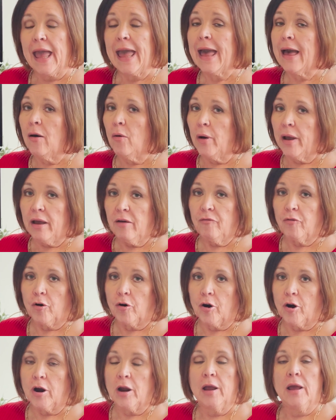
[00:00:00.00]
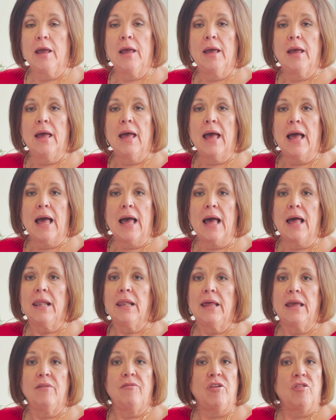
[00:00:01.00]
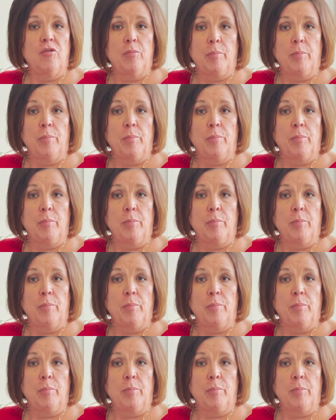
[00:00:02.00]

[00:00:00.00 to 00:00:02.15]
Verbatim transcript: However, I live in the